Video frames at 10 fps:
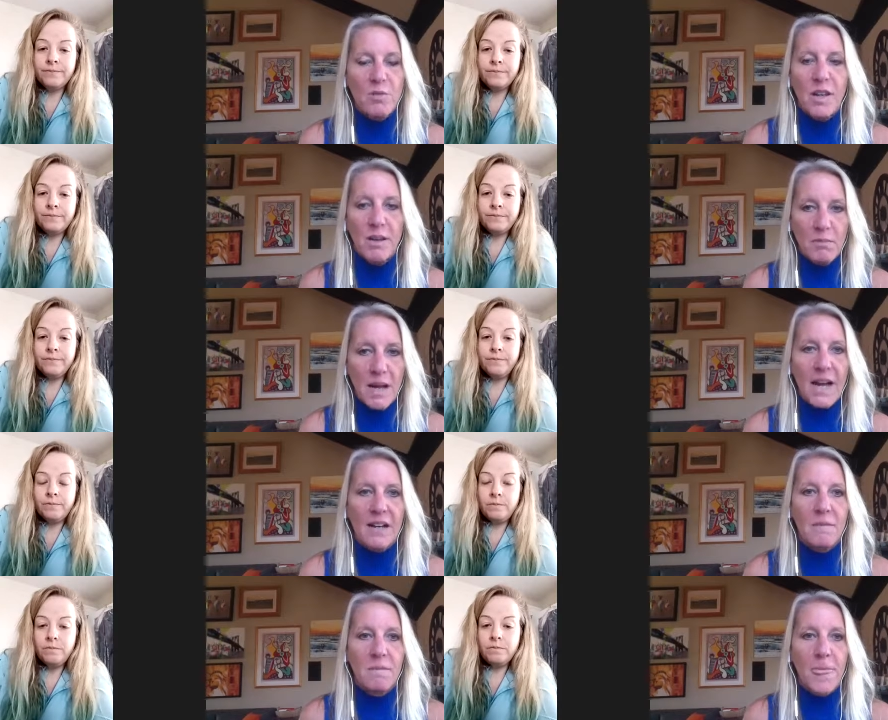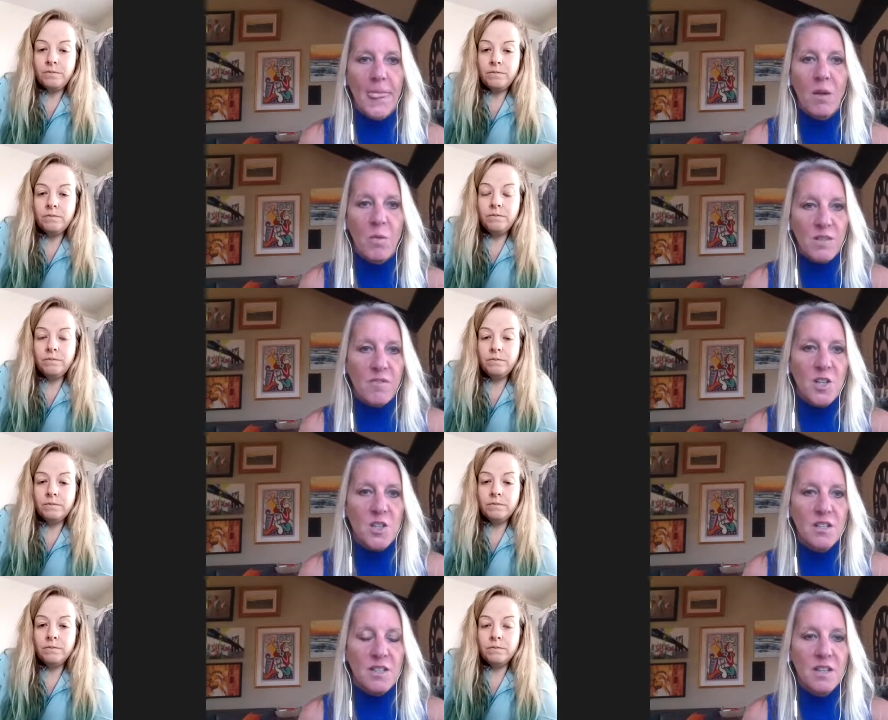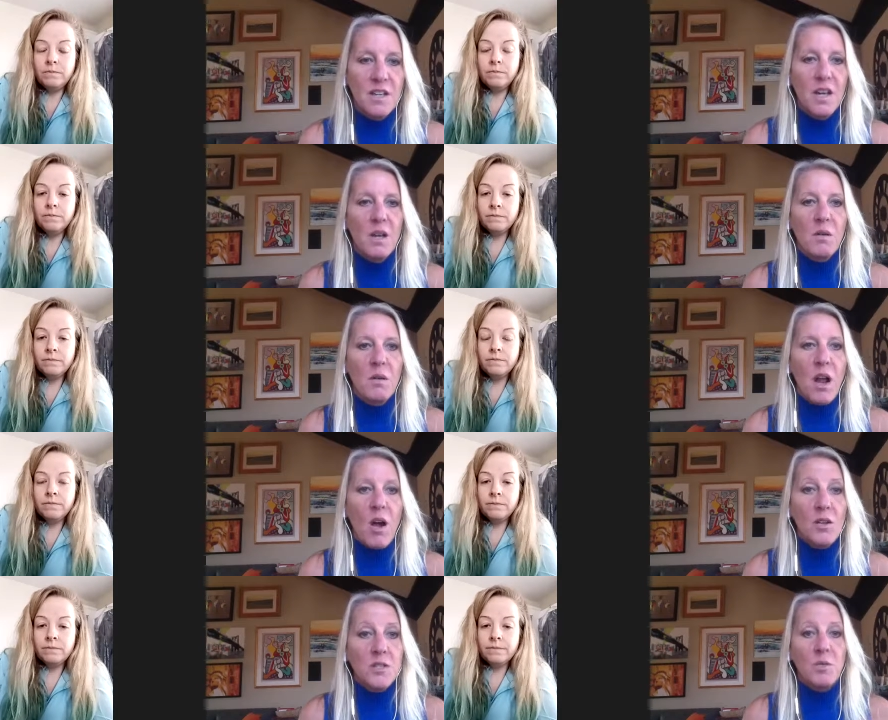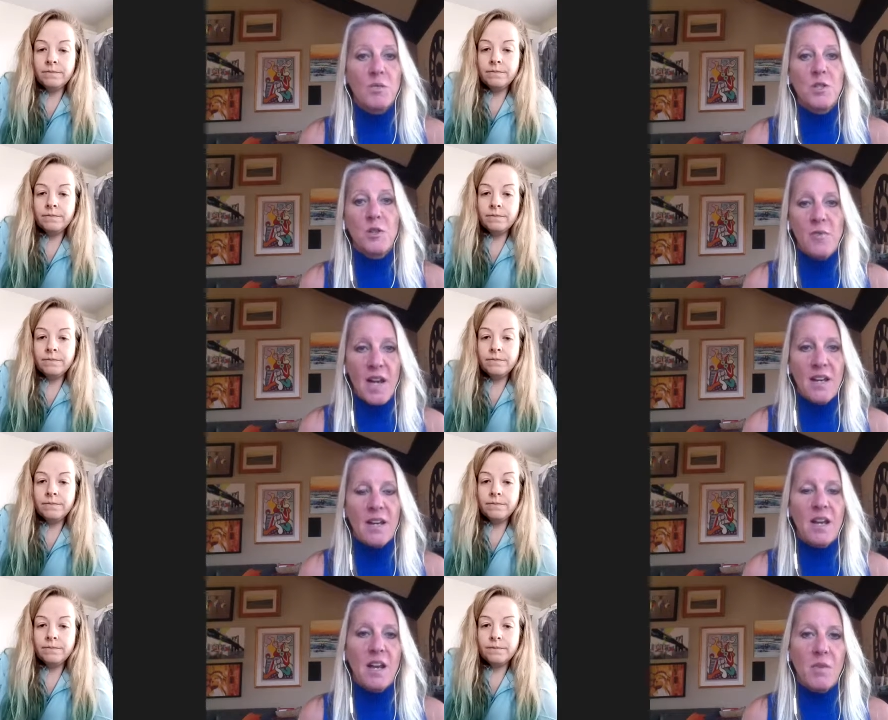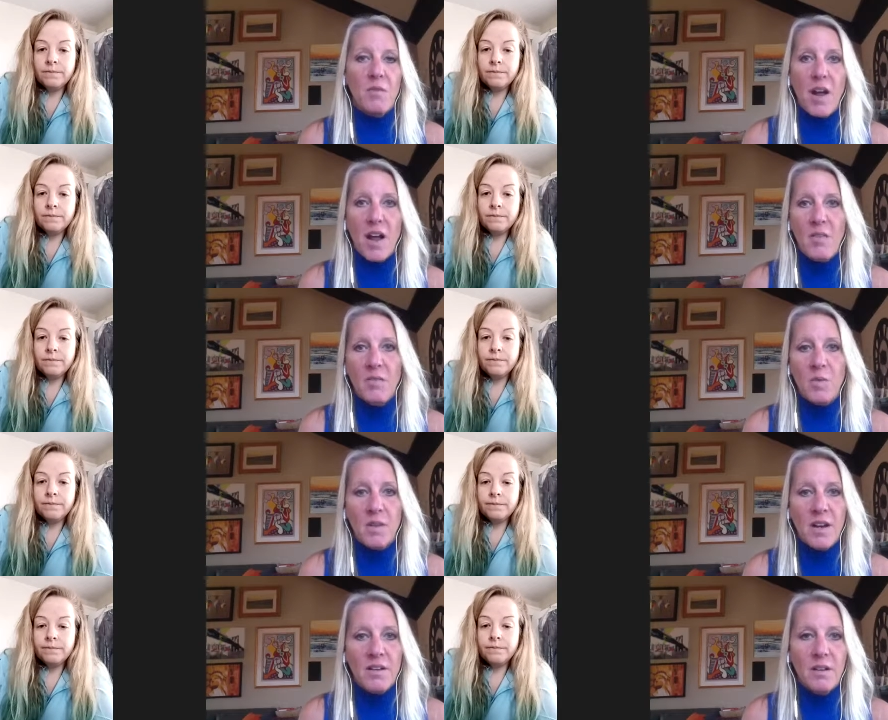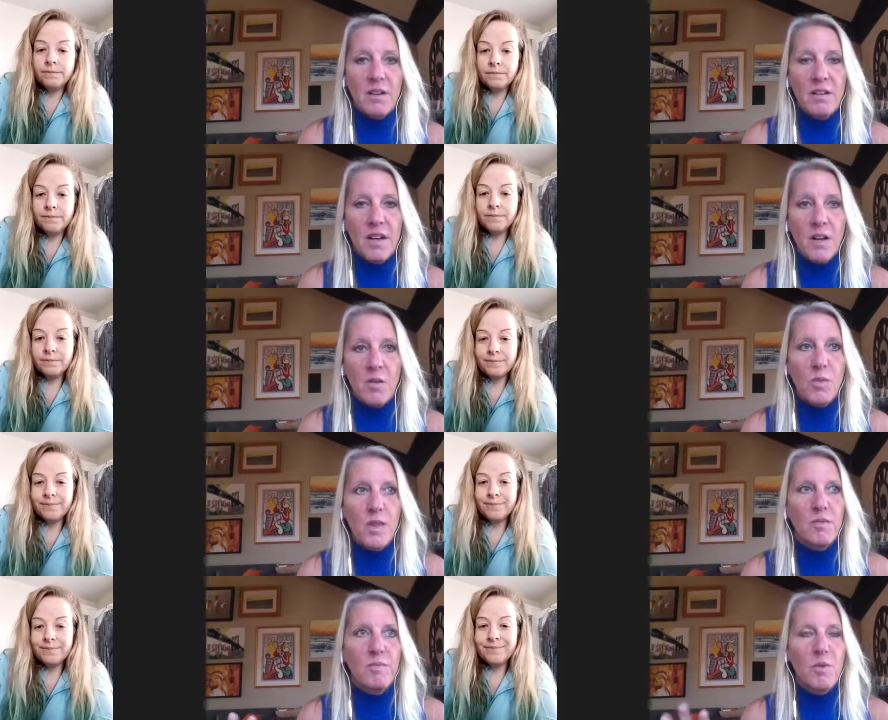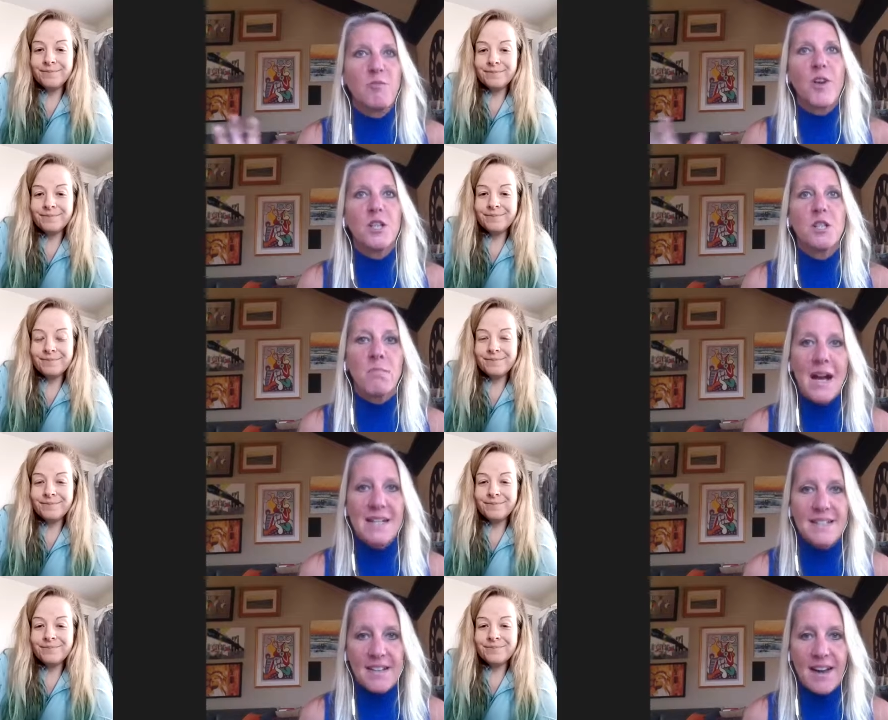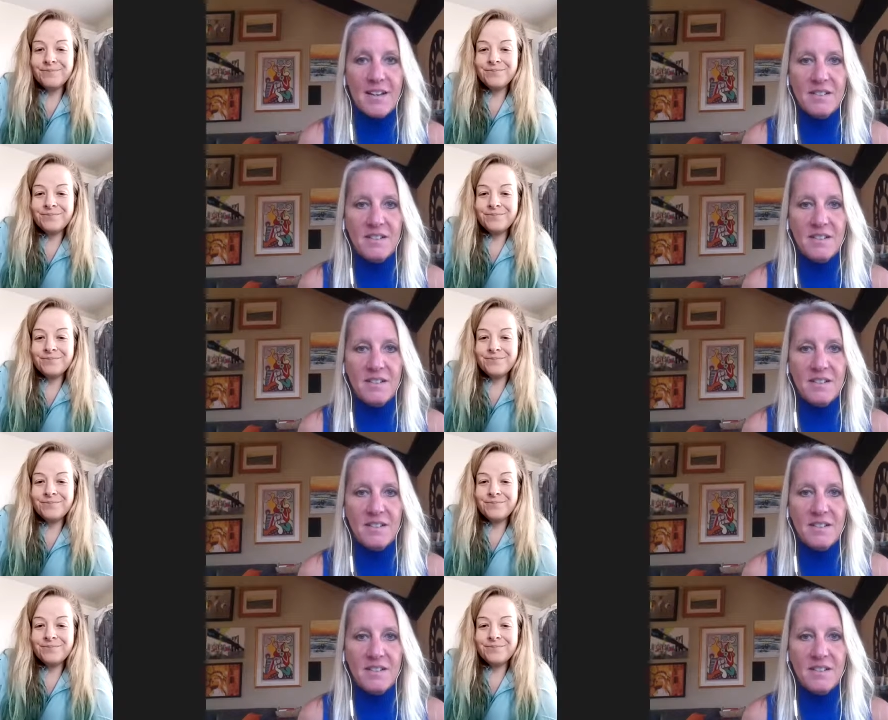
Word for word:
Speaker 1: You came back with a vengeance, also rejuvenated and revived with another, you know, with a refreshed mindset